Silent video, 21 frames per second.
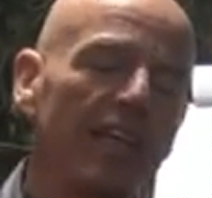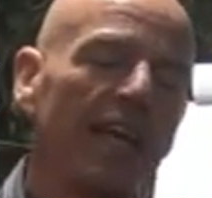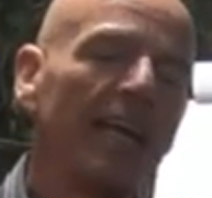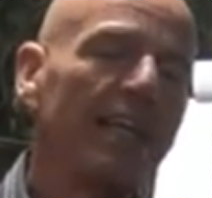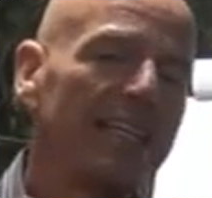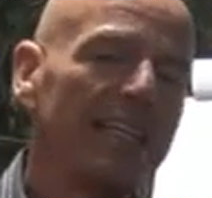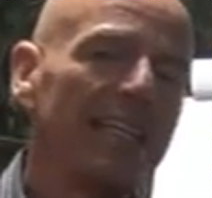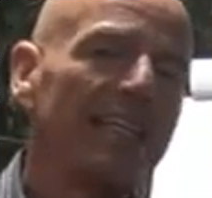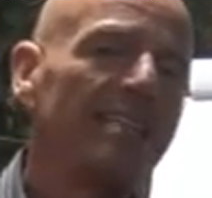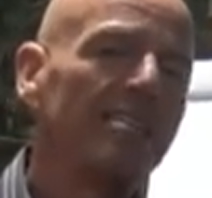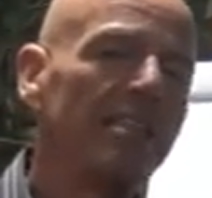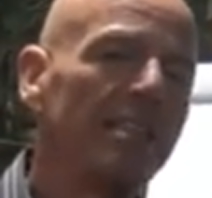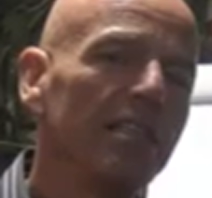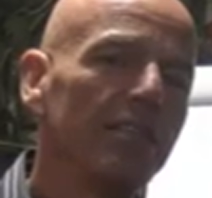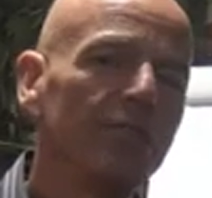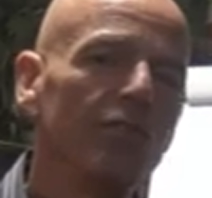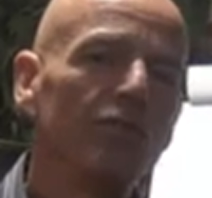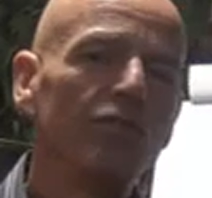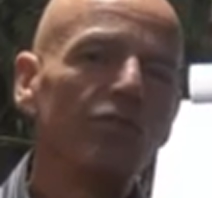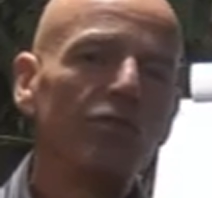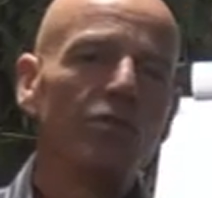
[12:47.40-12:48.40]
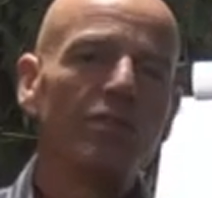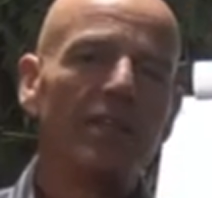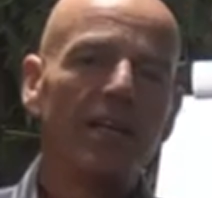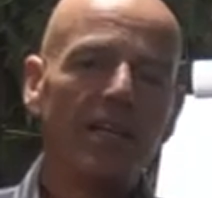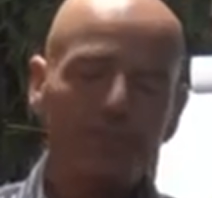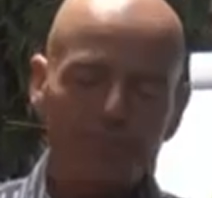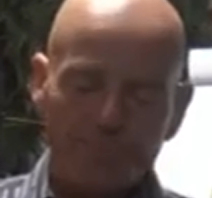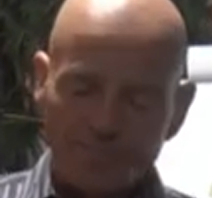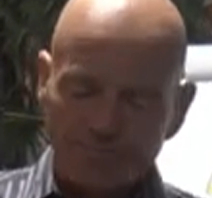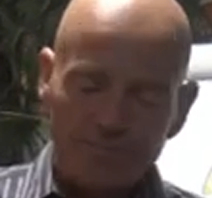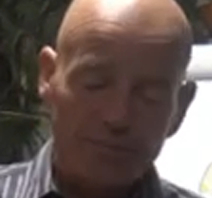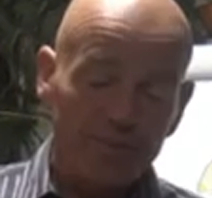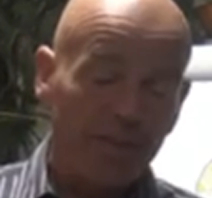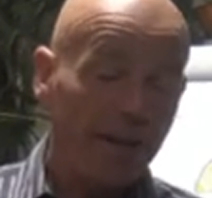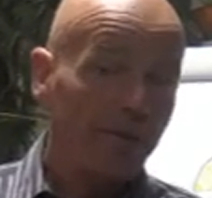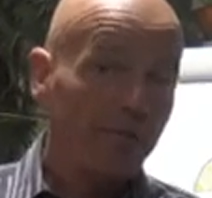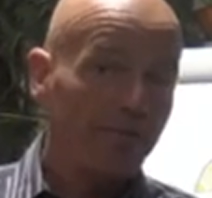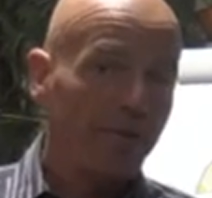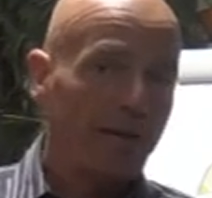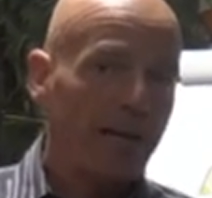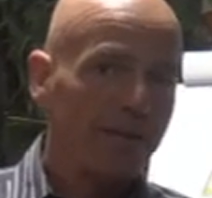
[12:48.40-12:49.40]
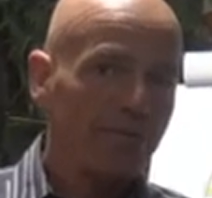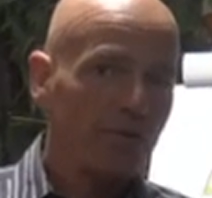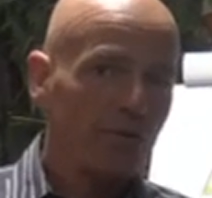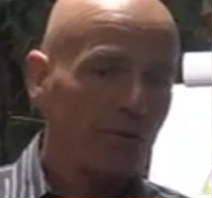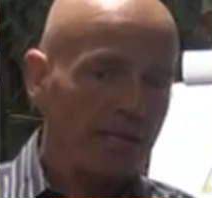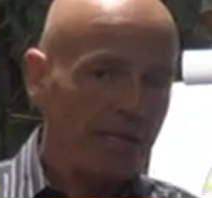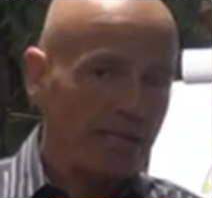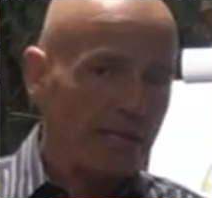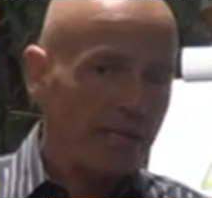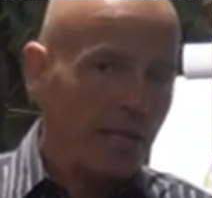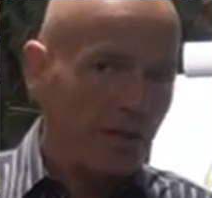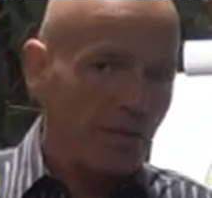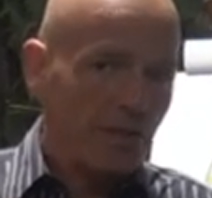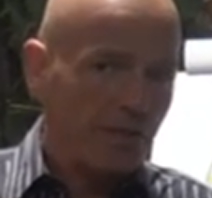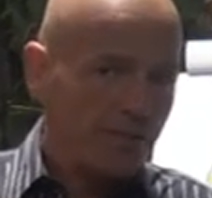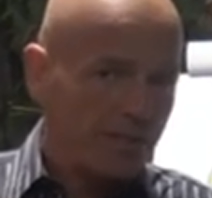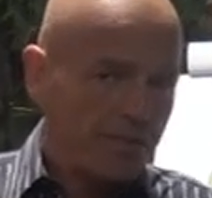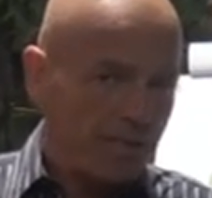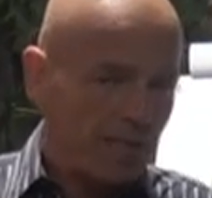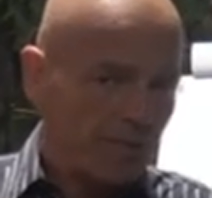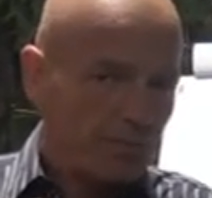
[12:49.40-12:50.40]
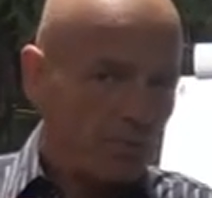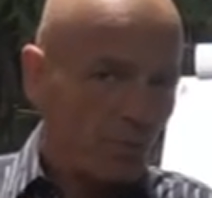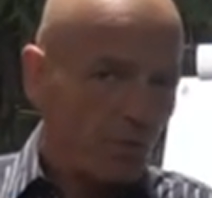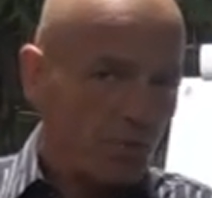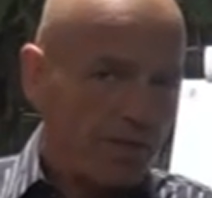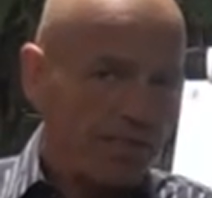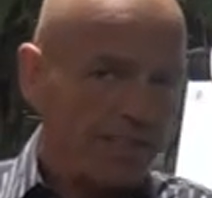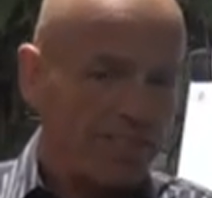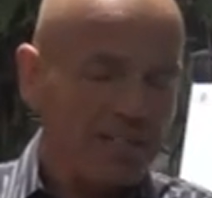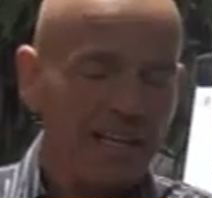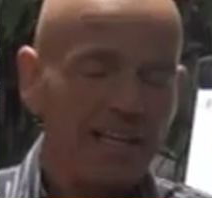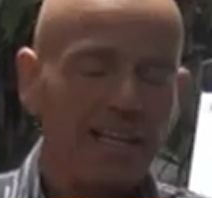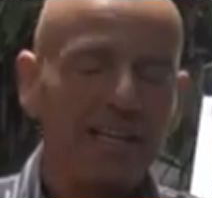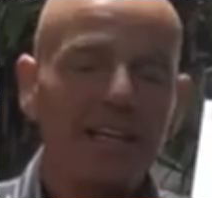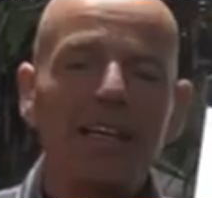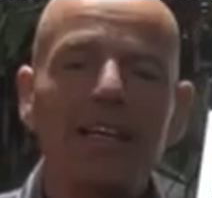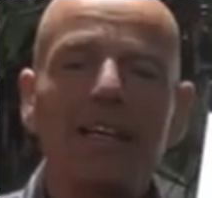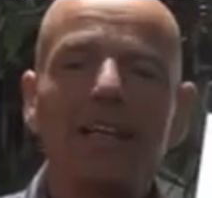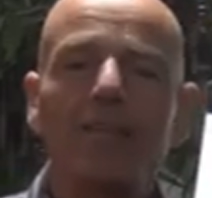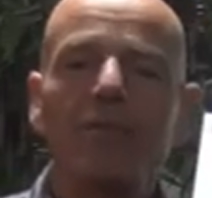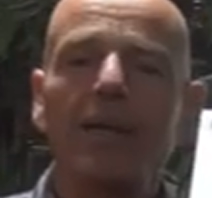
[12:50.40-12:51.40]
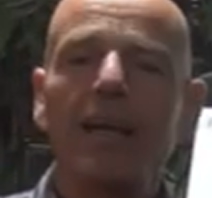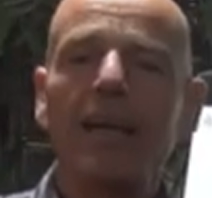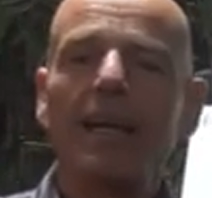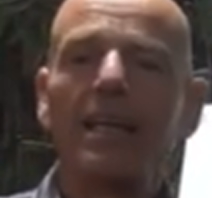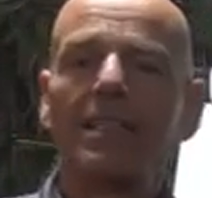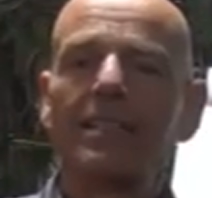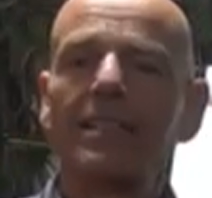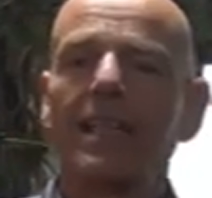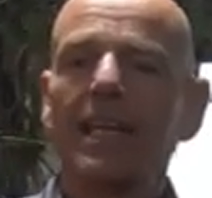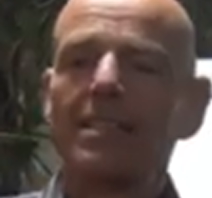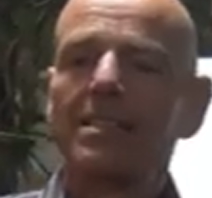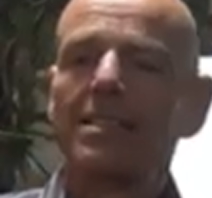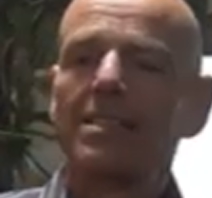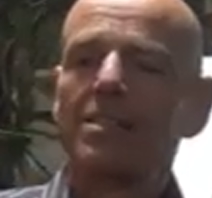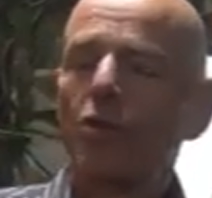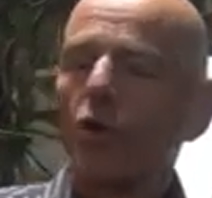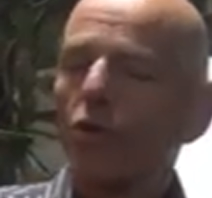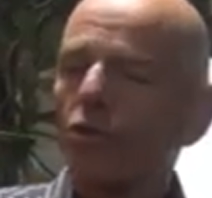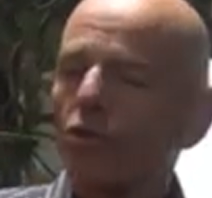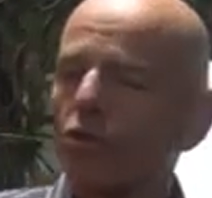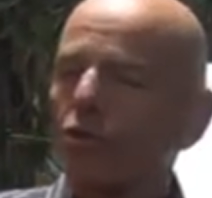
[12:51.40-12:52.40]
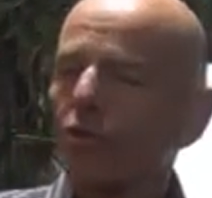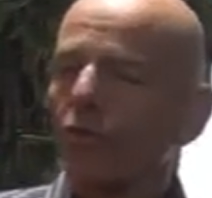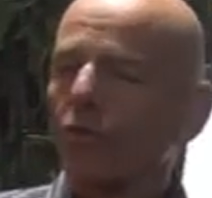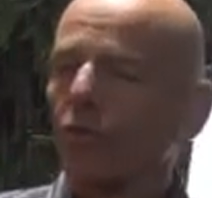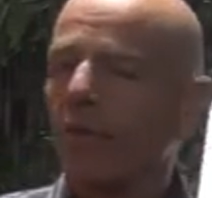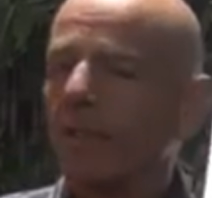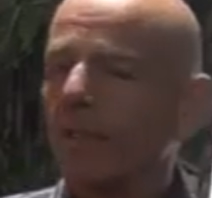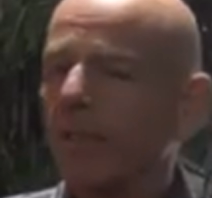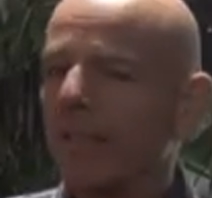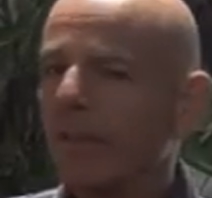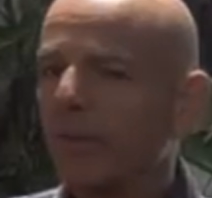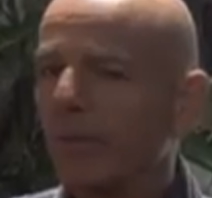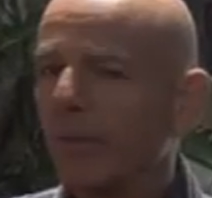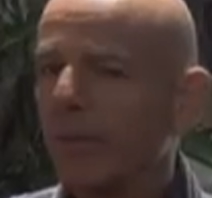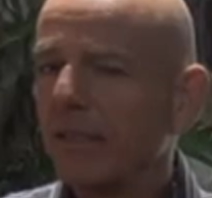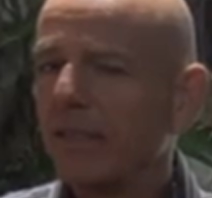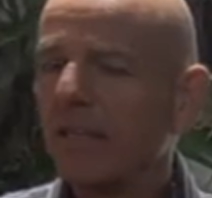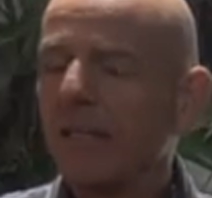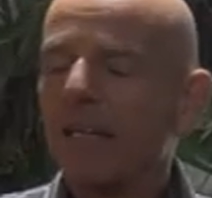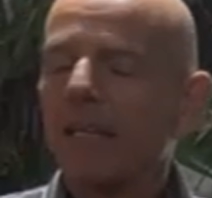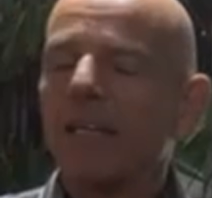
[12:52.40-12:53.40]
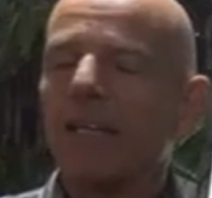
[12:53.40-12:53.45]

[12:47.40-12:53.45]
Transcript: take it easy if you do that. Day 5 already now, it starts progressing where it gets onto you a little bit